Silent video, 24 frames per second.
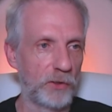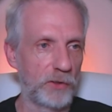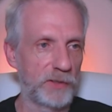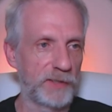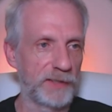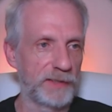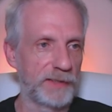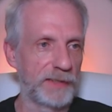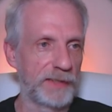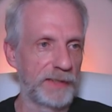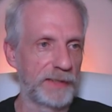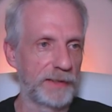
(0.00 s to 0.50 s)
dock
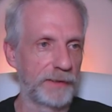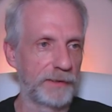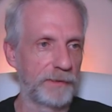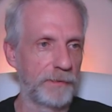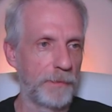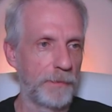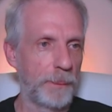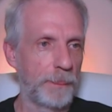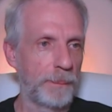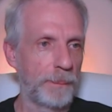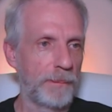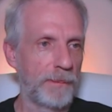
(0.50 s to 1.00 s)
it here.
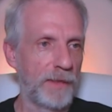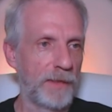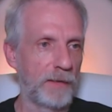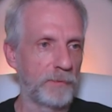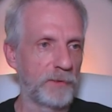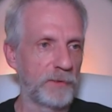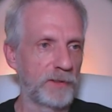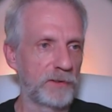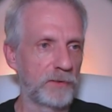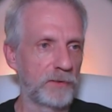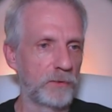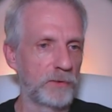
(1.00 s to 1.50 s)

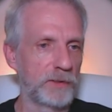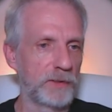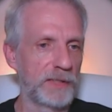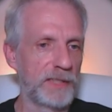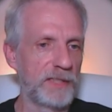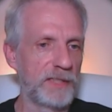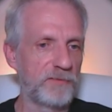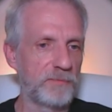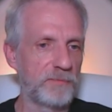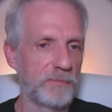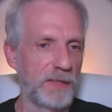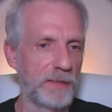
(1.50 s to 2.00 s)
I'm going to go and
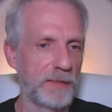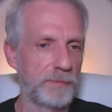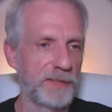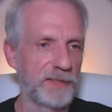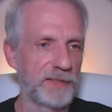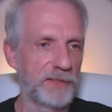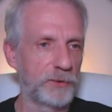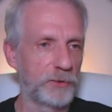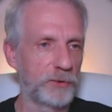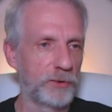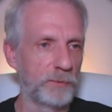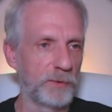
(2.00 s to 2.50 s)
leave my
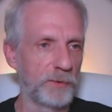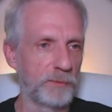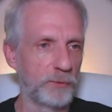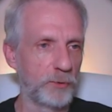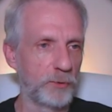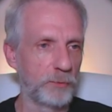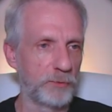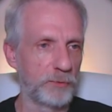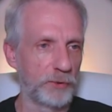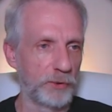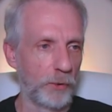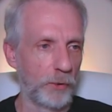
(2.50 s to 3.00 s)
metahuman
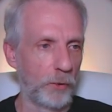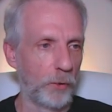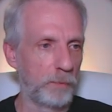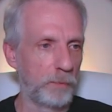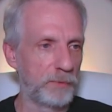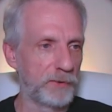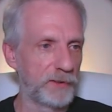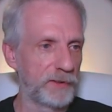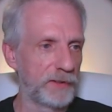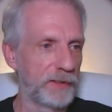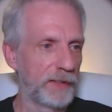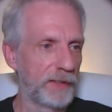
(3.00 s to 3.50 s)
blueprint
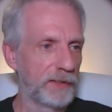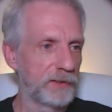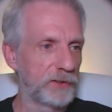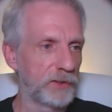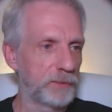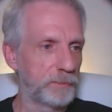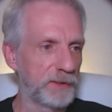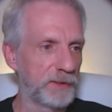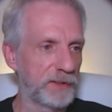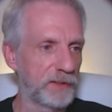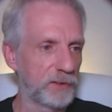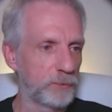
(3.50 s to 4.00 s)
open
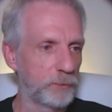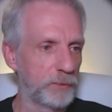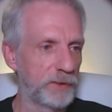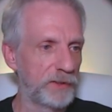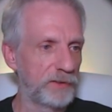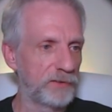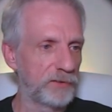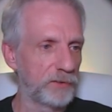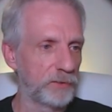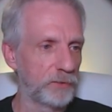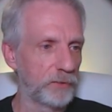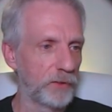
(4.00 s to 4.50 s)
just because we
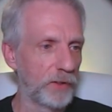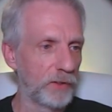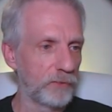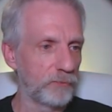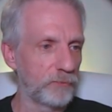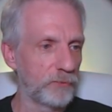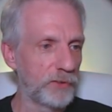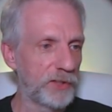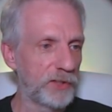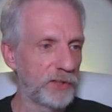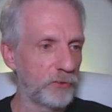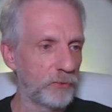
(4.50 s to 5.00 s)
need to
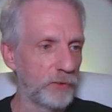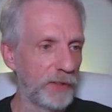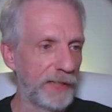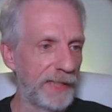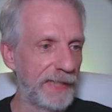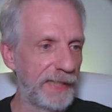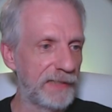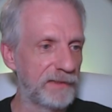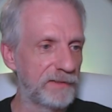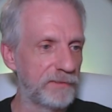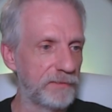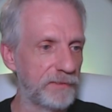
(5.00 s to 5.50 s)

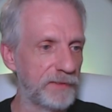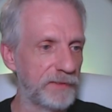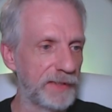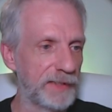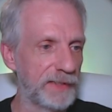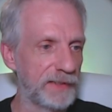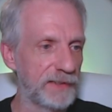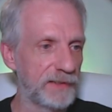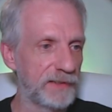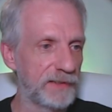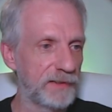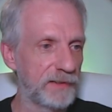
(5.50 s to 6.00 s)
recreate
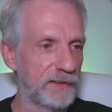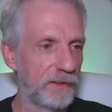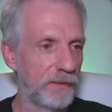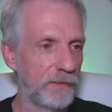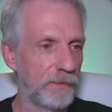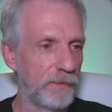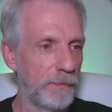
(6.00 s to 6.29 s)
this